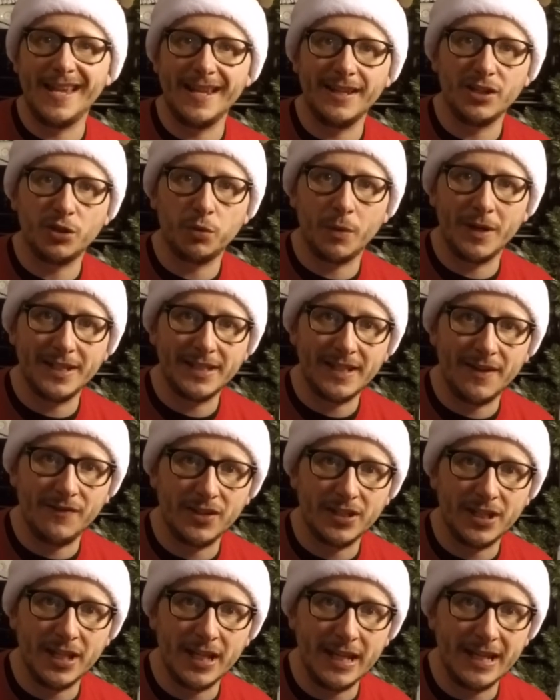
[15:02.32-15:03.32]
end of
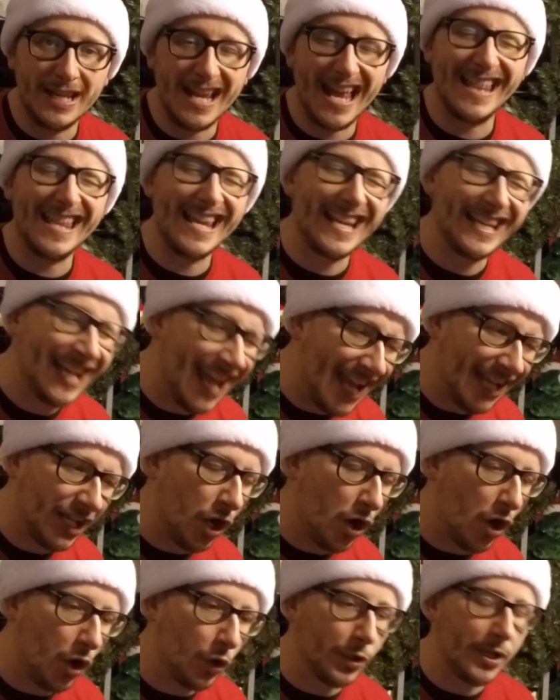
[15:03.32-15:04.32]
2017 and then
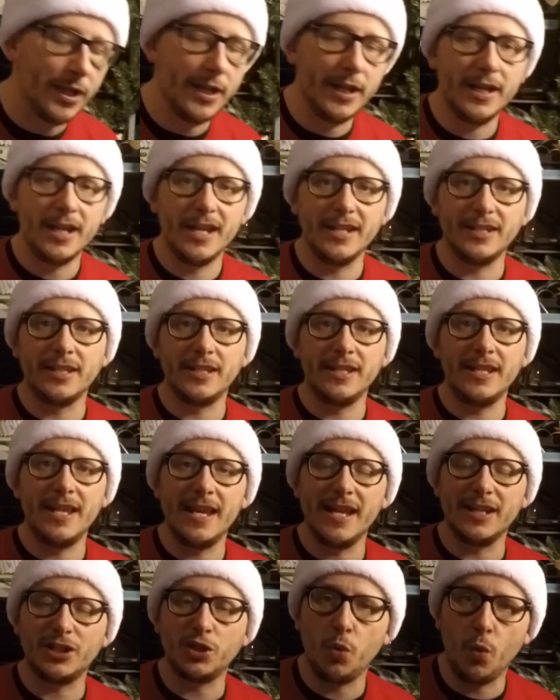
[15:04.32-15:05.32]
kick on into the
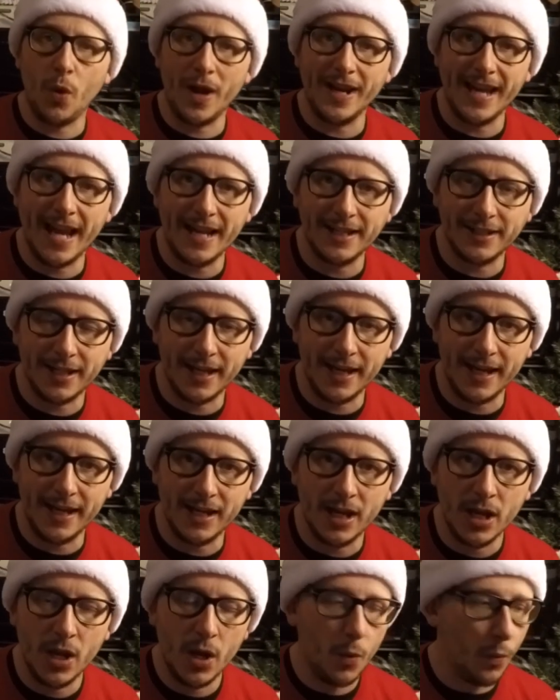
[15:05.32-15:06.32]
year
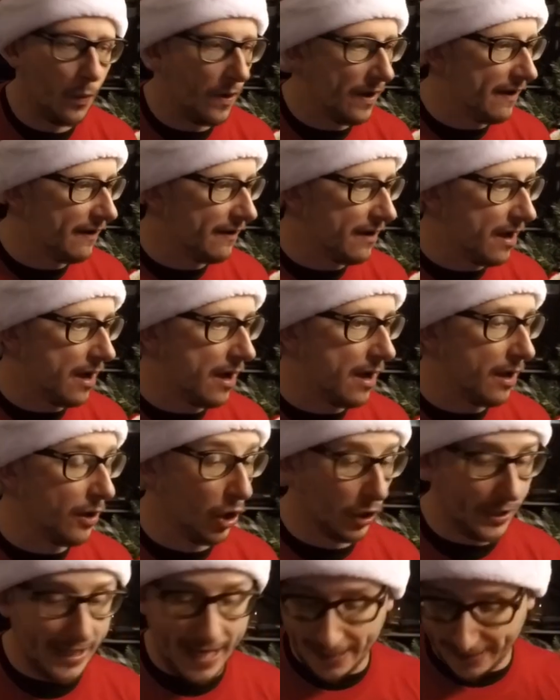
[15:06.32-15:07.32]
2018. We're
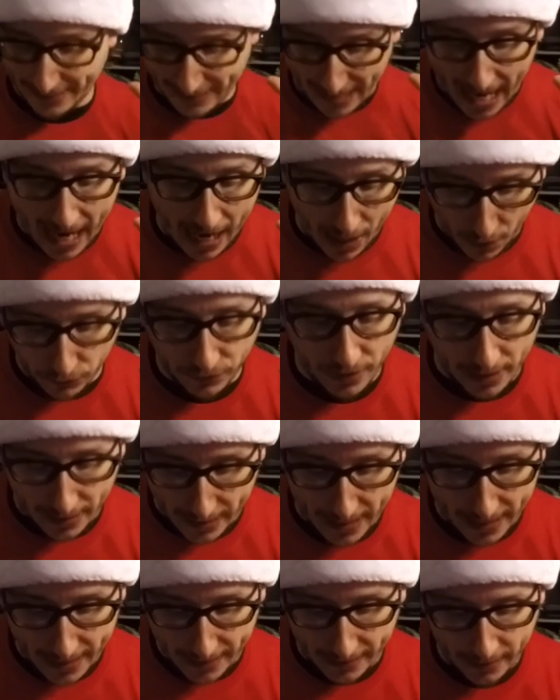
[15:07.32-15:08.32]
looking down the
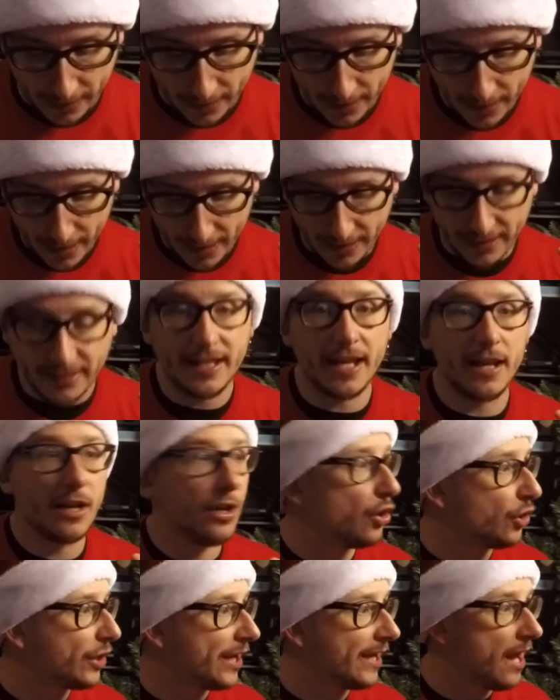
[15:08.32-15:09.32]
league instead of
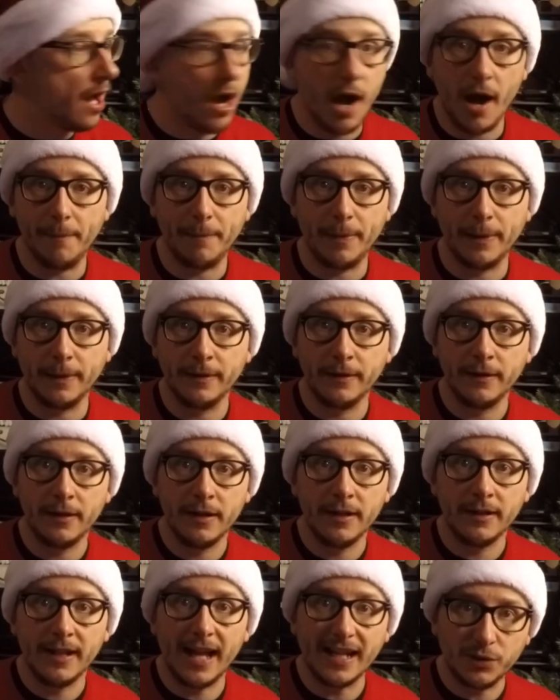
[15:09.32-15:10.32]
looking up.
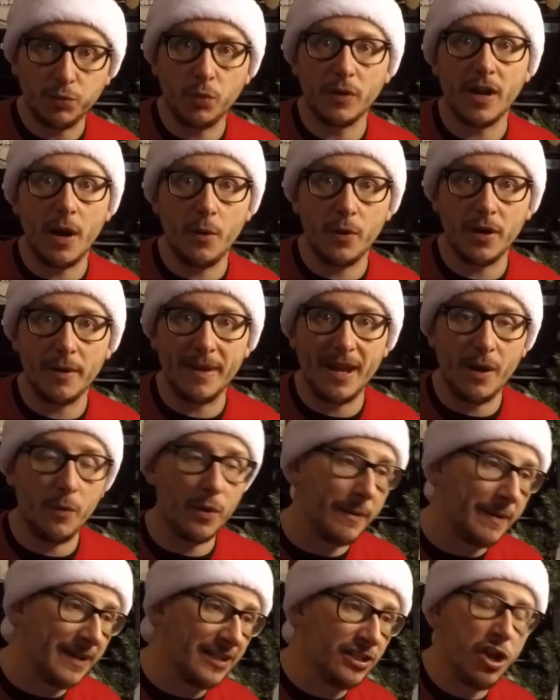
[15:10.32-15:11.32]
That's what I want to be. I
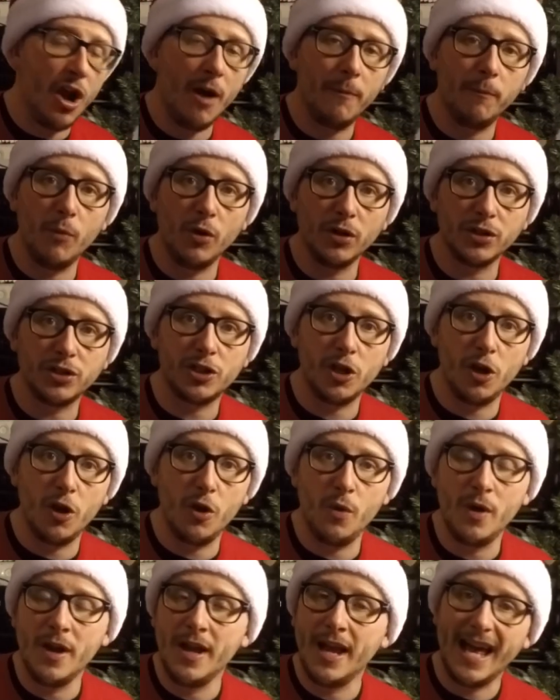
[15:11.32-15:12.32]
want to be top
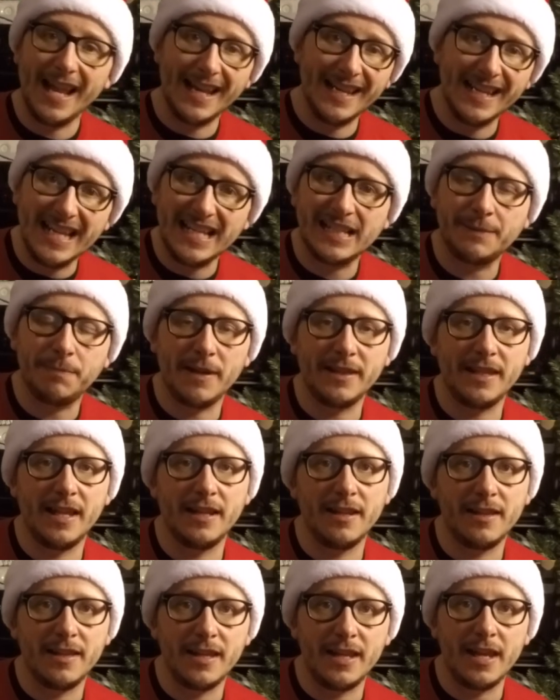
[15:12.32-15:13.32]
1-2 at least by the
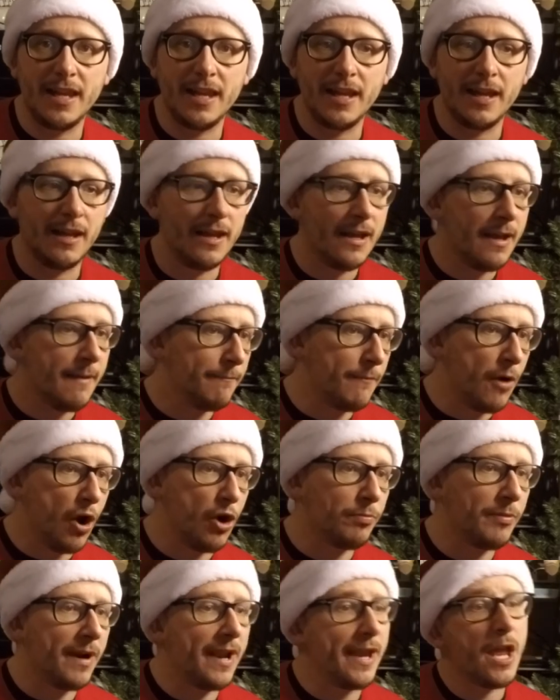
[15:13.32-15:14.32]
end of the year.
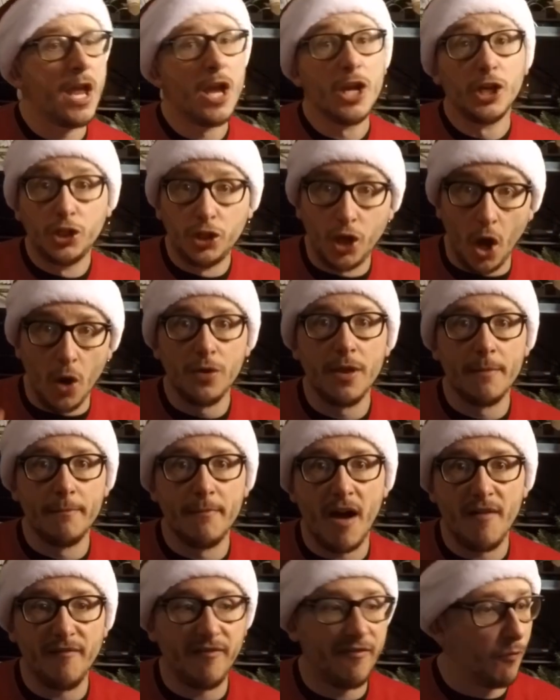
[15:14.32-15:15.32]
Mowbray, go the
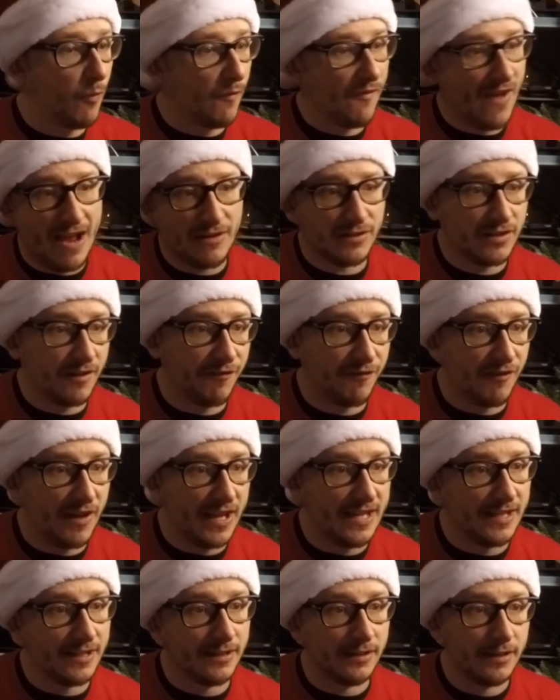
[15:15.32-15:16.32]
month without
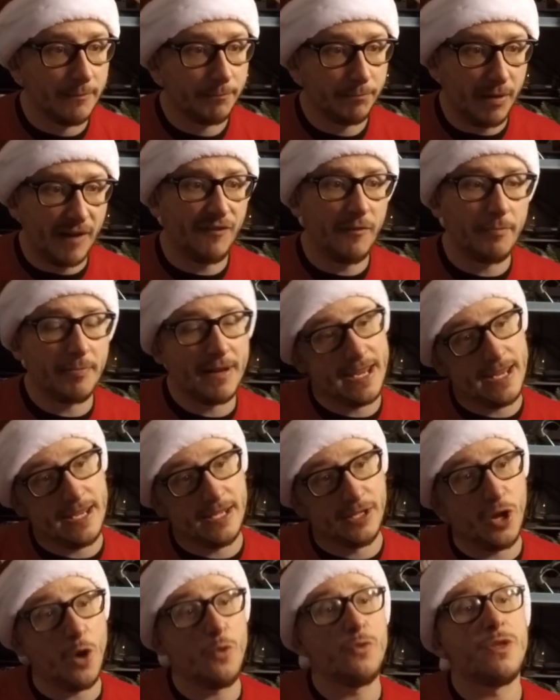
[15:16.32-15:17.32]
defeat.
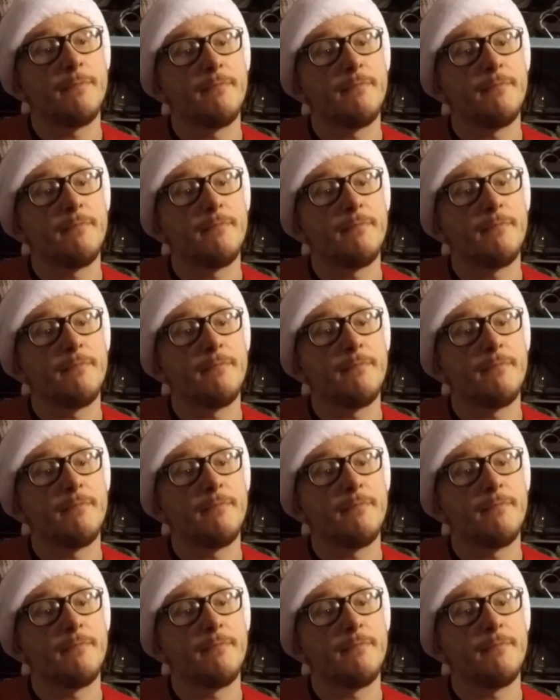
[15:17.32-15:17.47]
Preferably go the